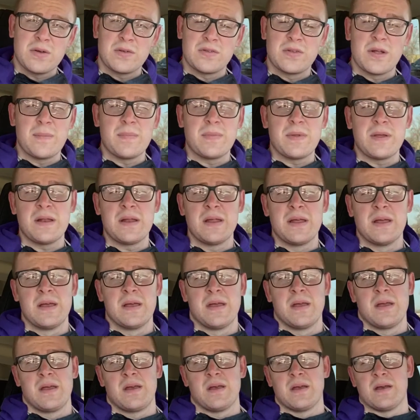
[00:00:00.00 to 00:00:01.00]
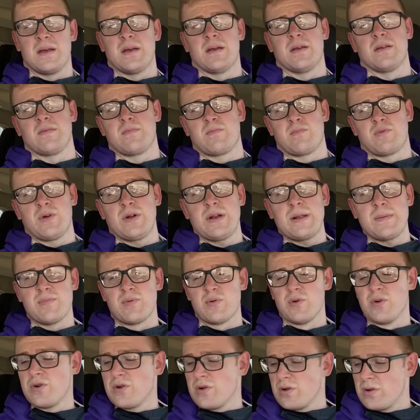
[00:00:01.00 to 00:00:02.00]
something. Uh, pretty
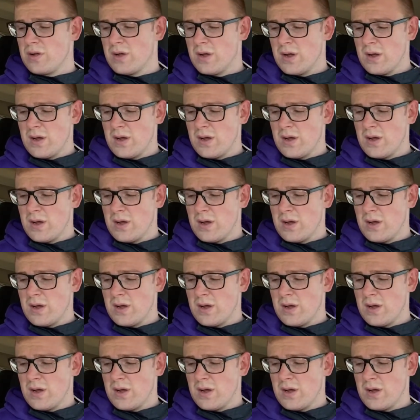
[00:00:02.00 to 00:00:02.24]
brutal.